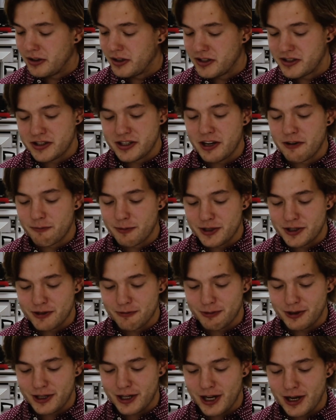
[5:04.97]
it saved me
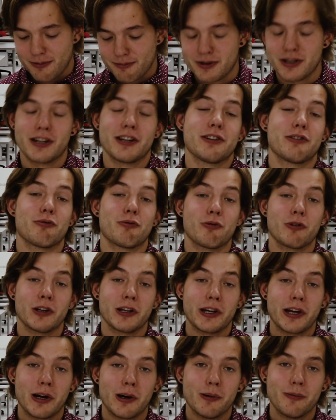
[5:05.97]
so many times, and it's
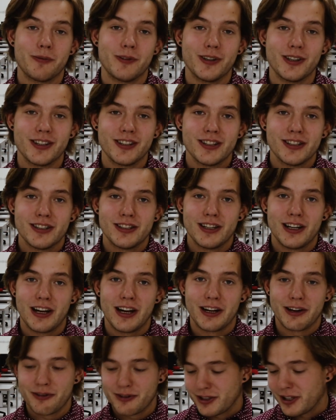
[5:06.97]
really helpful.
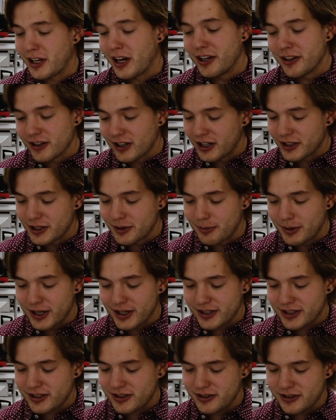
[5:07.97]
And it was like under
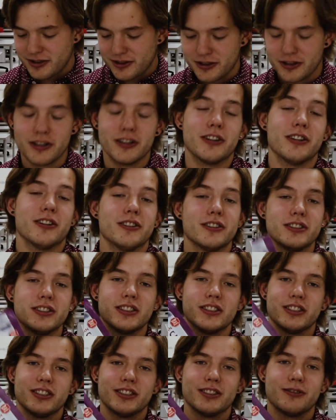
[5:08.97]
$100, so
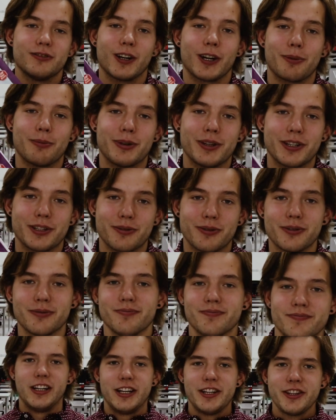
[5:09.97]
recommend this one.
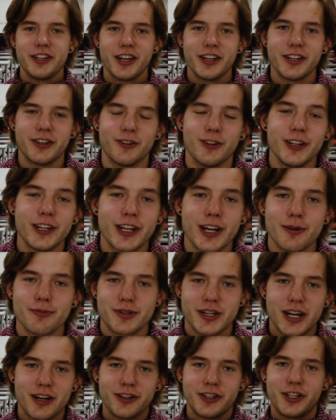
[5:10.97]
In the end, it really
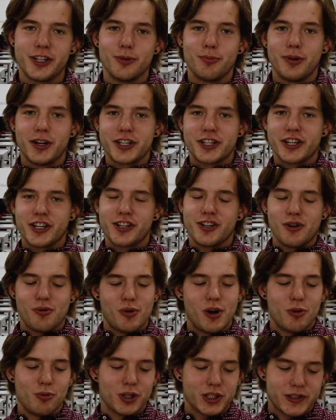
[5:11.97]
comes down to your
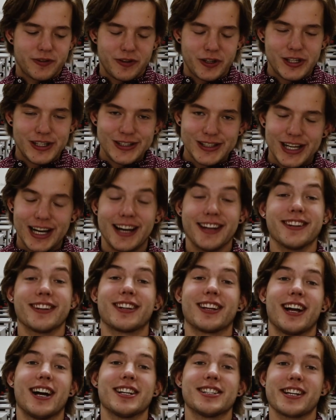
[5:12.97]
budget, what works for you, and
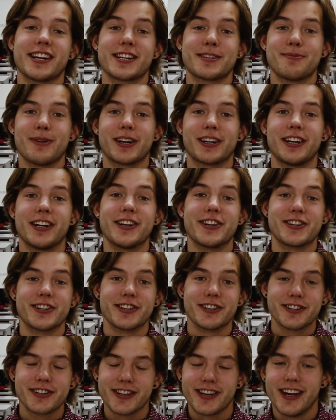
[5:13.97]
the class
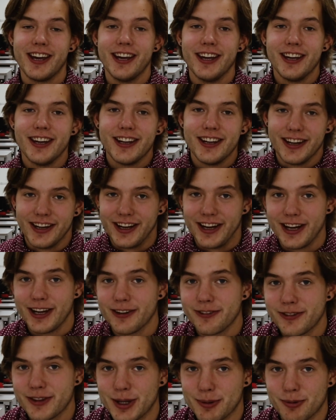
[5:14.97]
expectations.
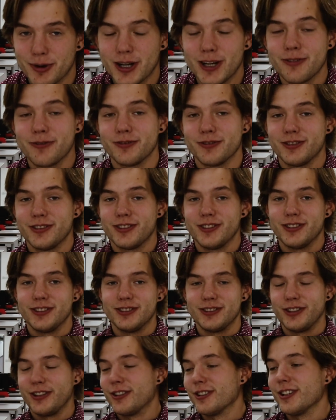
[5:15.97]
If the prof
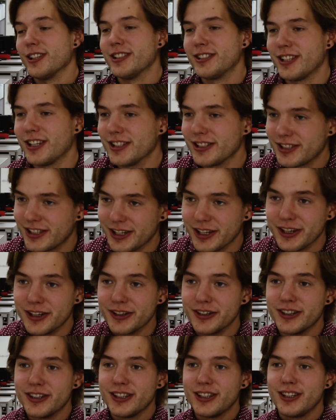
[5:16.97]
literally says to
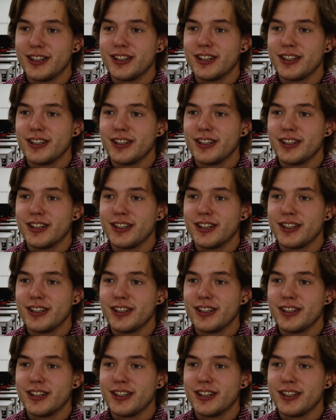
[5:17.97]
you,